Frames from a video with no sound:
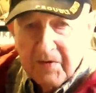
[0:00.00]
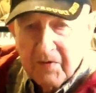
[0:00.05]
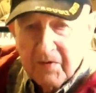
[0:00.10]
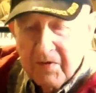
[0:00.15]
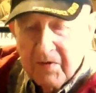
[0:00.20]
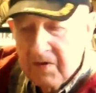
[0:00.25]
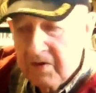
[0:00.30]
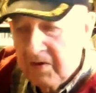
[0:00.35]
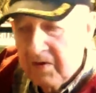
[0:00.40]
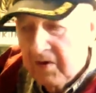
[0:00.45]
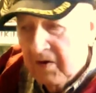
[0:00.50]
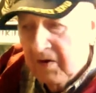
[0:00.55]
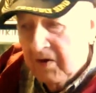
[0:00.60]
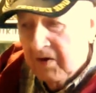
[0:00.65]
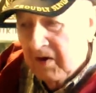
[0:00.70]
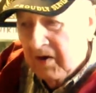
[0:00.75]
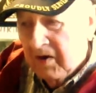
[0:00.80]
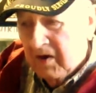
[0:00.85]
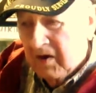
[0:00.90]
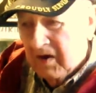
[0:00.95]
did you go
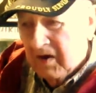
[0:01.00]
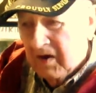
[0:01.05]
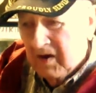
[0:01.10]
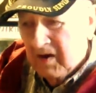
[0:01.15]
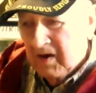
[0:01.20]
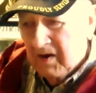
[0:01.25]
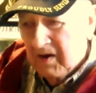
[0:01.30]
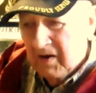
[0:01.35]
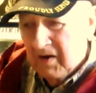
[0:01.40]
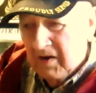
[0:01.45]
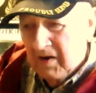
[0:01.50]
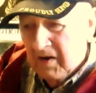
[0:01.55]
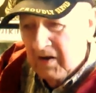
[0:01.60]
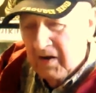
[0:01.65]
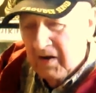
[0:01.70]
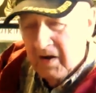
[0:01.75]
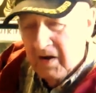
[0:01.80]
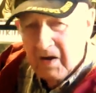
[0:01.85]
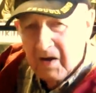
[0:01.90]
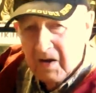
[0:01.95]
through
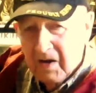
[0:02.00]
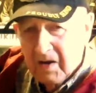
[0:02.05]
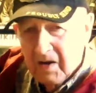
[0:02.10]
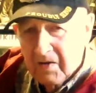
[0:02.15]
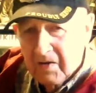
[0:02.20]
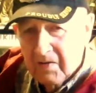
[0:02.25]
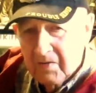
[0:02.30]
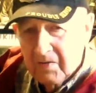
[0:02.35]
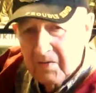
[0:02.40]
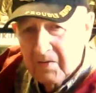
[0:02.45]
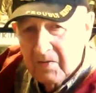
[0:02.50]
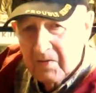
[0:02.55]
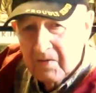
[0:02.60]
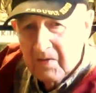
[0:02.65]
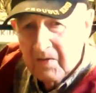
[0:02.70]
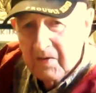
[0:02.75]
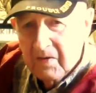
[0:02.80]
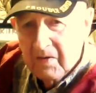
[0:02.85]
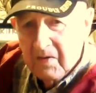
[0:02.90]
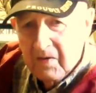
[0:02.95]
Uh,
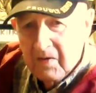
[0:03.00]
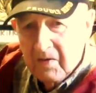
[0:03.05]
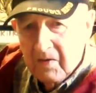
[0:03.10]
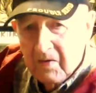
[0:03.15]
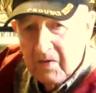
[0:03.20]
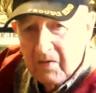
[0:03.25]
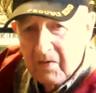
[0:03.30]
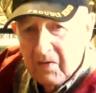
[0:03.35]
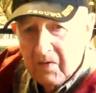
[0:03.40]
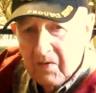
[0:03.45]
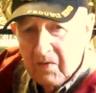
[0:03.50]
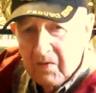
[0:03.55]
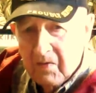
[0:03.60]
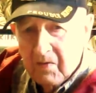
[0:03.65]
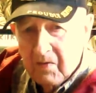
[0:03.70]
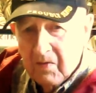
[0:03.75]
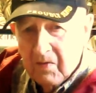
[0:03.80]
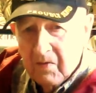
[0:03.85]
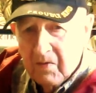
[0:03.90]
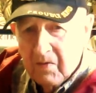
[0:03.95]
when you were with
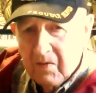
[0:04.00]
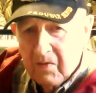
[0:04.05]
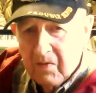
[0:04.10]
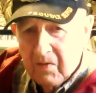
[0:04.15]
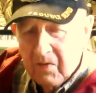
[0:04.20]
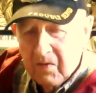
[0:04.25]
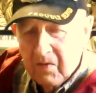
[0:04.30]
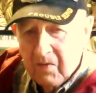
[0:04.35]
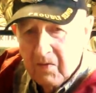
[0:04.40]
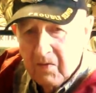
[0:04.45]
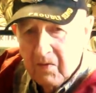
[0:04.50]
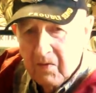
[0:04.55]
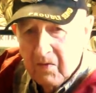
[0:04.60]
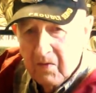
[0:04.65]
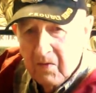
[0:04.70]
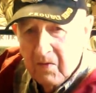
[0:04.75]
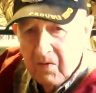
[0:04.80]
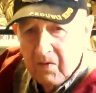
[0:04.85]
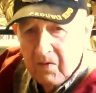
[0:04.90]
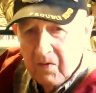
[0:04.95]
the 62nd
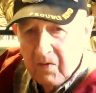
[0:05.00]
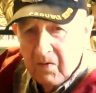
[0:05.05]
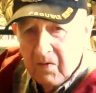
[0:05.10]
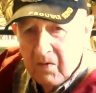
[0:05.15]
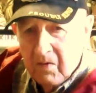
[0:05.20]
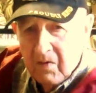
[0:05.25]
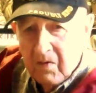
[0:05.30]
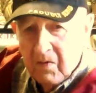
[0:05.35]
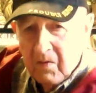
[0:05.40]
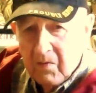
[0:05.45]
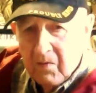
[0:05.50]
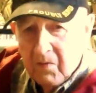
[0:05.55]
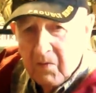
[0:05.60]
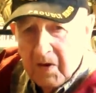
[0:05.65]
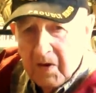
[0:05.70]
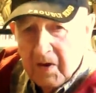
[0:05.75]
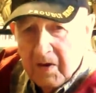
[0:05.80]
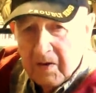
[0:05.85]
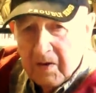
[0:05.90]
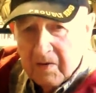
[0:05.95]
Army?
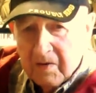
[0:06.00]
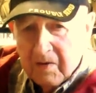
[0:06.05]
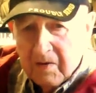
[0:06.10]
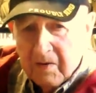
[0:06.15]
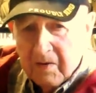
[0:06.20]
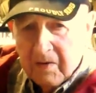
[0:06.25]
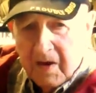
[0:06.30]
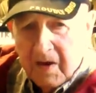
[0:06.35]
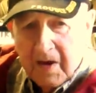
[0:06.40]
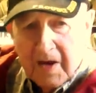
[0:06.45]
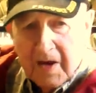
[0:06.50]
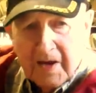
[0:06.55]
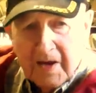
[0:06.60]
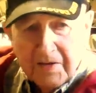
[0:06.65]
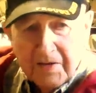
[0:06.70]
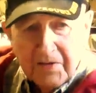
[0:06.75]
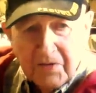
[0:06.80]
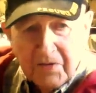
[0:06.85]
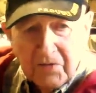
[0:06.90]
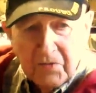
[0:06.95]
well, I had a
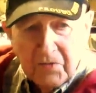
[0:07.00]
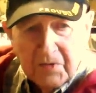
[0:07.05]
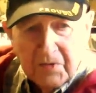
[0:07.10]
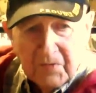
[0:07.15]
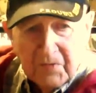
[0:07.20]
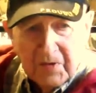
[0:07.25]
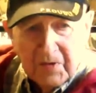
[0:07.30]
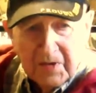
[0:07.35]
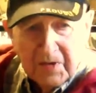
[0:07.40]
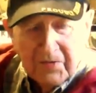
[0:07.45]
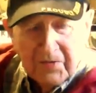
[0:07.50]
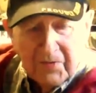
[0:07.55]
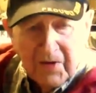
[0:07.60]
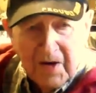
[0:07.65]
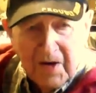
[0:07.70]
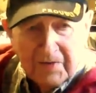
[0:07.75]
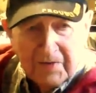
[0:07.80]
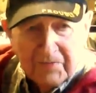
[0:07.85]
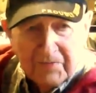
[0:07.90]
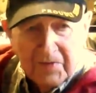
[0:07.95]
new one when I
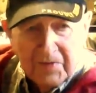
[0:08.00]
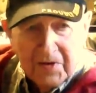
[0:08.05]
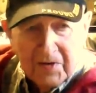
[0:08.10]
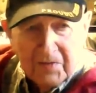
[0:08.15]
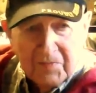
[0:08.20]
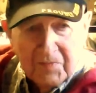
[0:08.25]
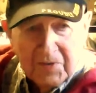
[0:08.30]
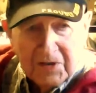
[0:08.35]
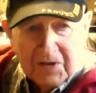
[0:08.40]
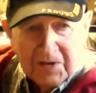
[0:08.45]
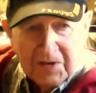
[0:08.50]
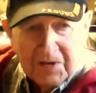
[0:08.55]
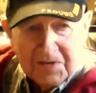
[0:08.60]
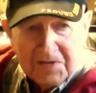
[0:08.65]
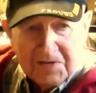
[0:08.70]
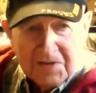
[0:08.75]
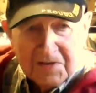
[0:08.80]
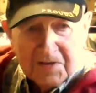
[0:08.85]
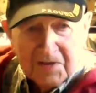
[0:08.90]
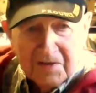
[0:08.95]
arrived there because
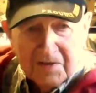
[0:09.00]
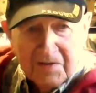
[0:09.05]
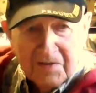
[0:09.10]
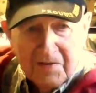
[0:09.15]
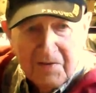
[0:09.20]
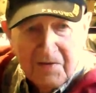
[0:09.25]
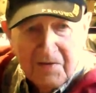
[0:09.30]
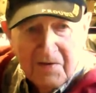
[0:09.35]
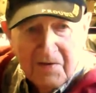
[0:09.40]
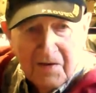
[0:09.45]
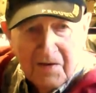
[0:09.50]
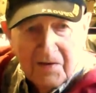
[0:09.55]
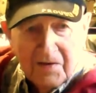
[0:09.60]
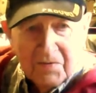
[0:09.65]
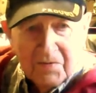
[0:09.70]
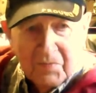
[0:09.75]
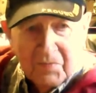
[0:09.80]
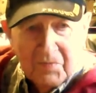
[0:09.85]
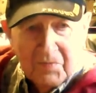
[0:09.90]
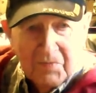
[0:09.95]
the
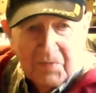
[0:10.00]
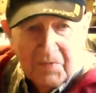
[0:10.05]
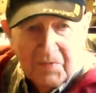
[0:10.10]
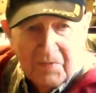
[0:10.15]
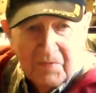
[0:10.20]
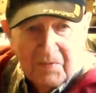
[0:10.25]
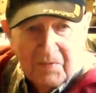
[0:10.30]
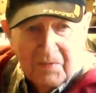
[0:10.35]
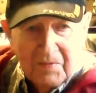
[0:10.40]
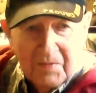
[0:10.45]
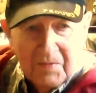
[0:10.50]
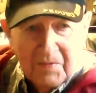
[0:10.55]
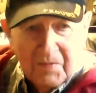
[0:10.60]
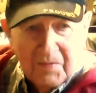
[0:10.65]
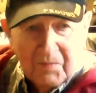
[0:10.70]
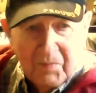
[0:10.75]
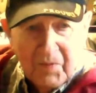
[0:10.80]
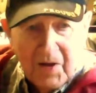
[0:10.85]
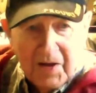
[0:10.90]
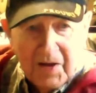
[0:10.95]
other the
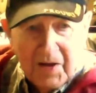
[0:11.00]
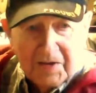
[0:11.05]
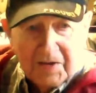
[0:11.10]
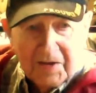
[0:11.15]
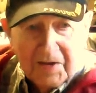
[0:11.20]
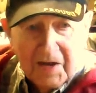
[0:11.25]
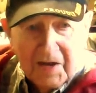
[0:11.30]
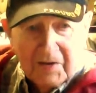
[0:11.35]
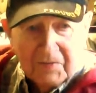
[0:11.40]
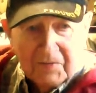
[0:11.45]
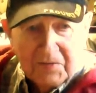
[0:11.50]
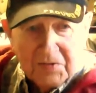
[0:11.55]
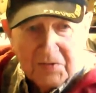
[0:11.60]
pilot I was